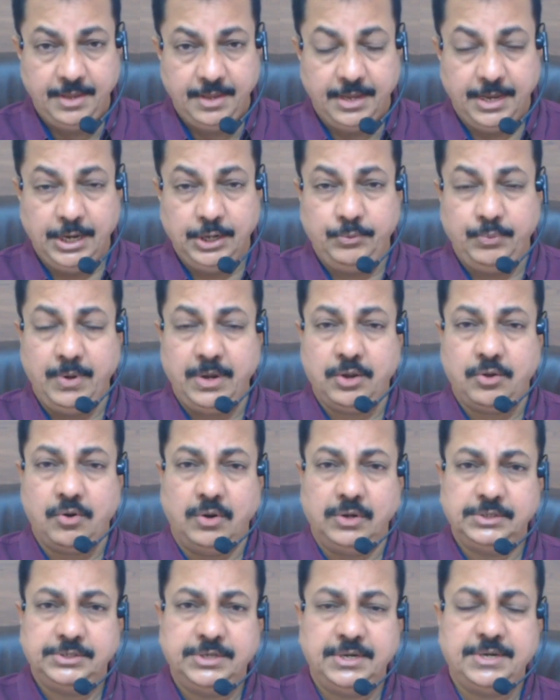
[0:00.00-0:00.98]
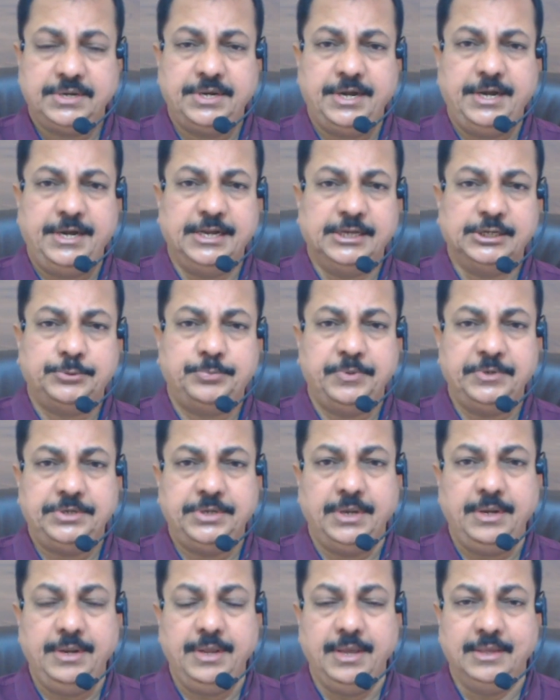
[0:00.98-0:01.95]
It will concentrate
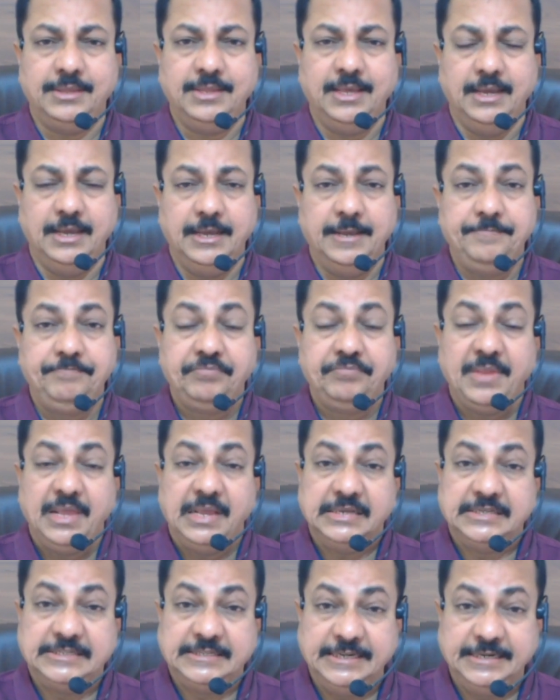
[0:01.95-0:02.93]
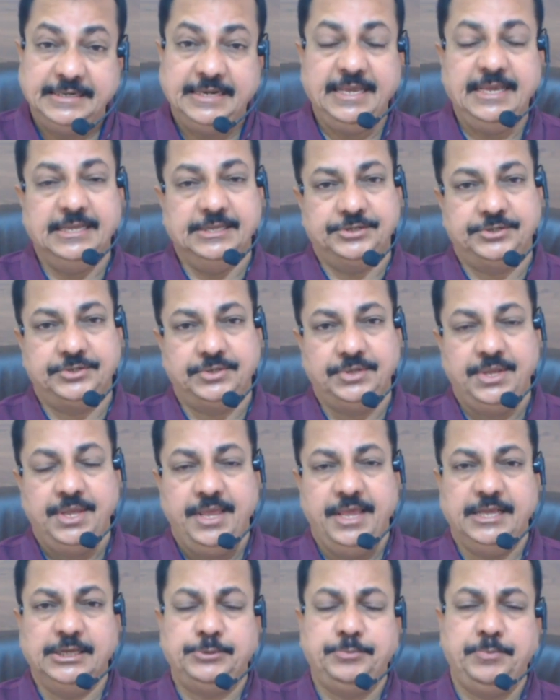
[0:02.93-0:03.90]
especially on the cities,
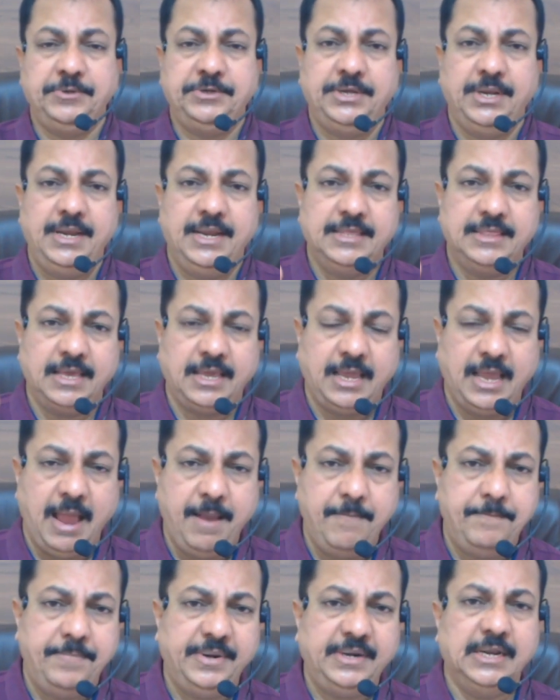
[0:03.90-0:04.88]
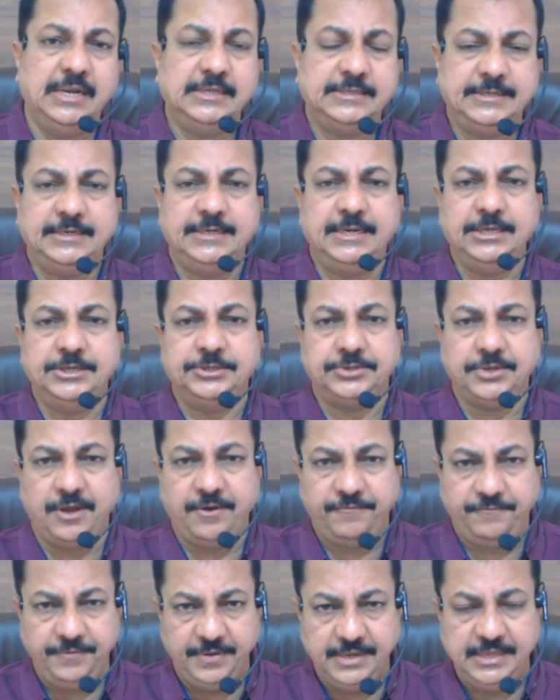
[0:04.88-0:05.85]
especially on the capital cities
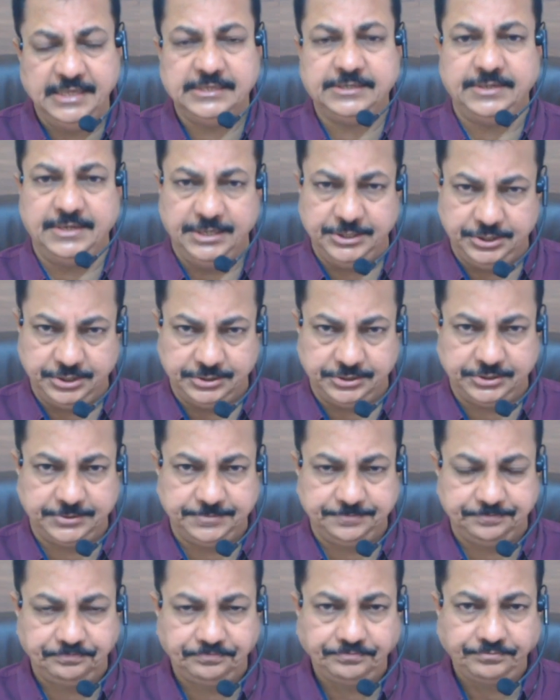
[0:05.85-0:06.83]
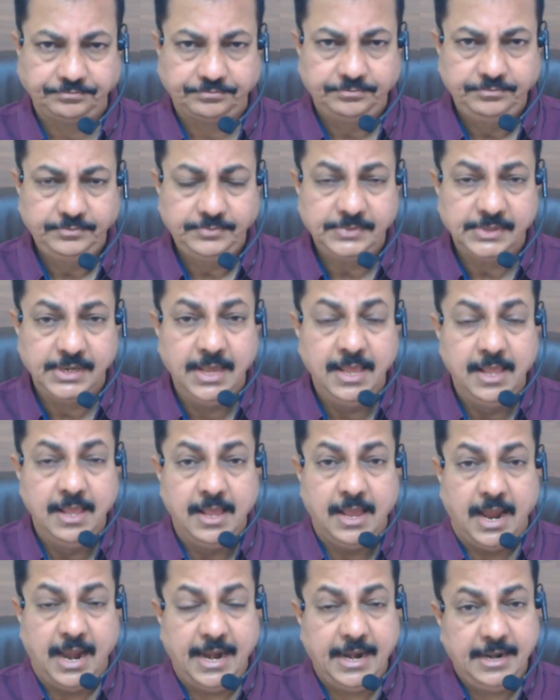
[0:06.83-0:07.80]
of various nations.
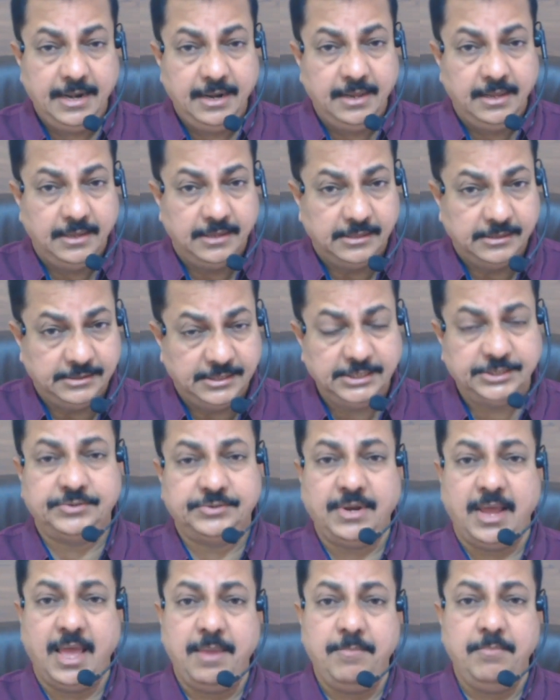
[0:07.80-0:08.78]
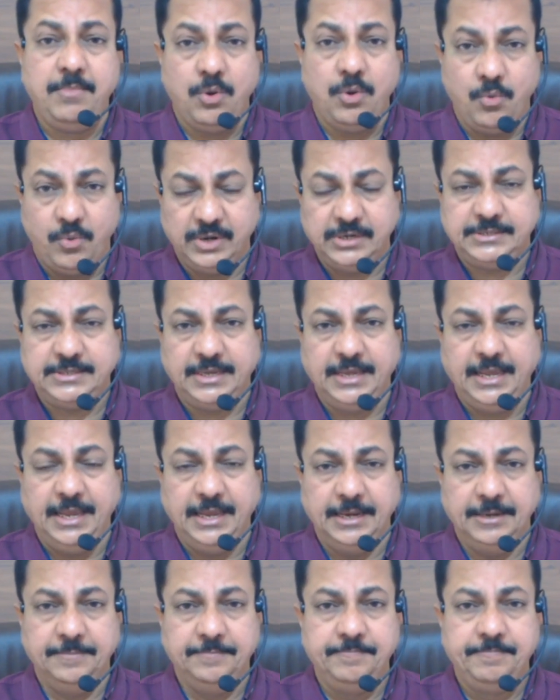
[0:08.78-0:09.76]
And this time, once
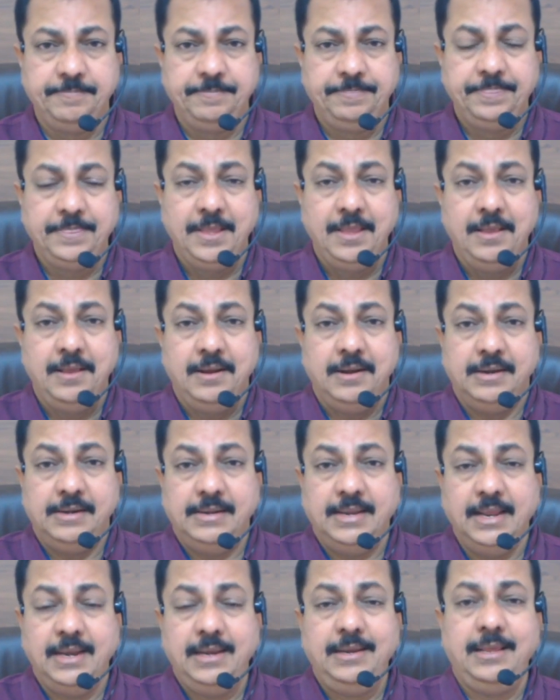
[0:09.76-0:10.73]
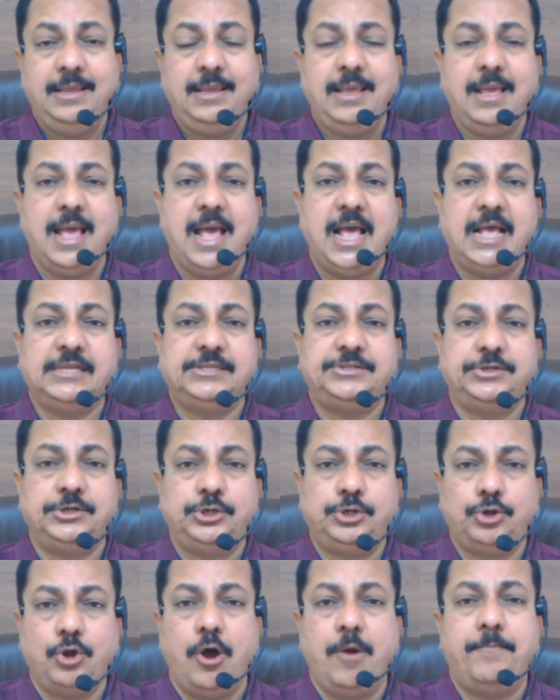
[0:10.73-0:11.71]
again, Delhi has
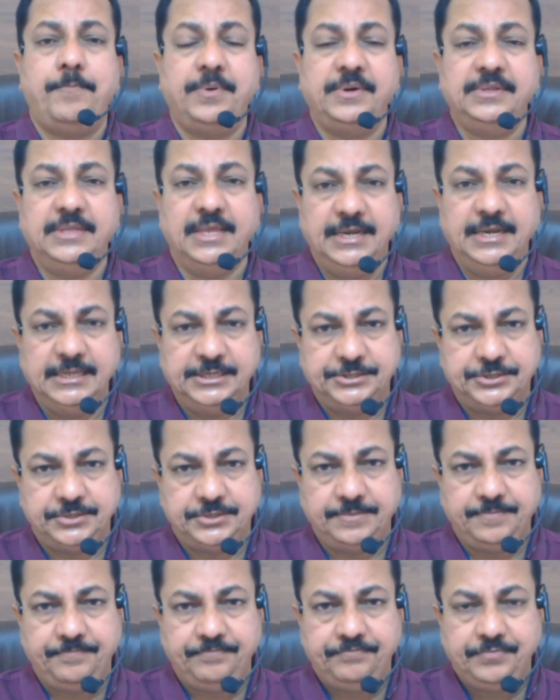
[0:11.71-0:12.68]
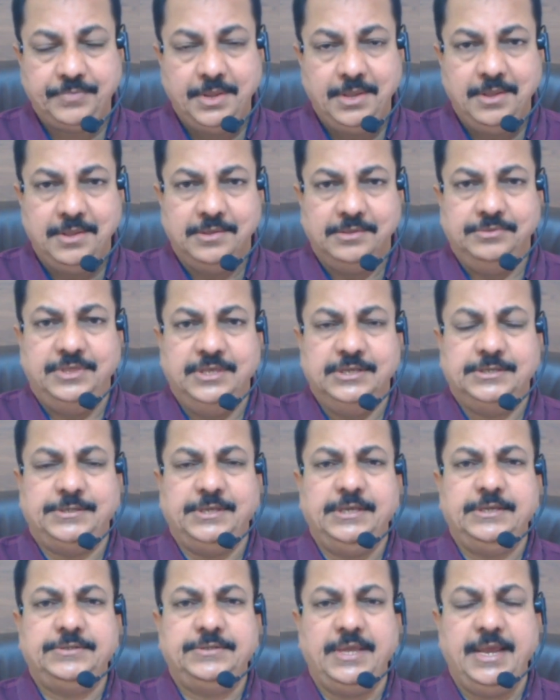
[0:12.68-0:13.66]
topped the list. This
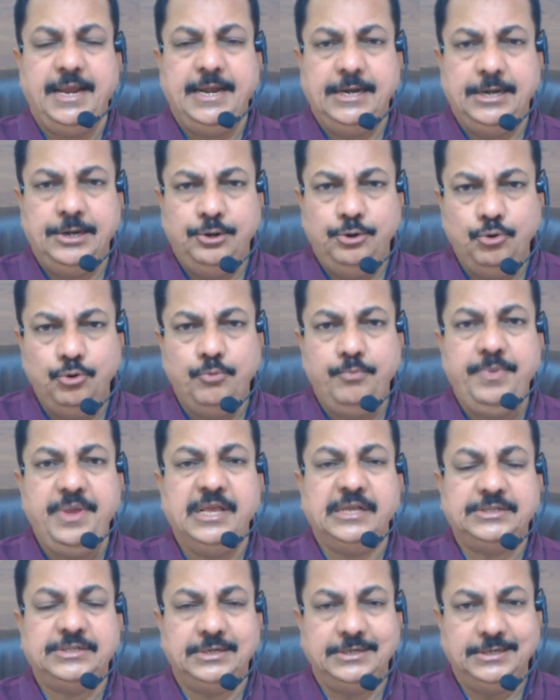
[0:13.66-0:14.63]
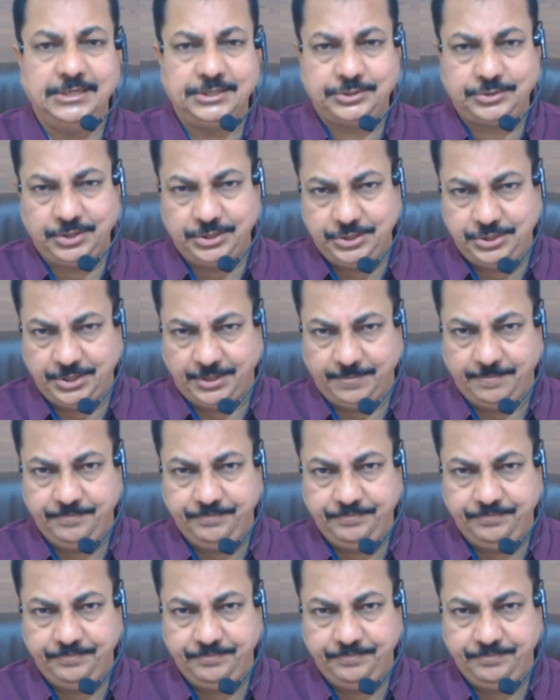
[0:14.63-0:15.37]
is a dubious distinction.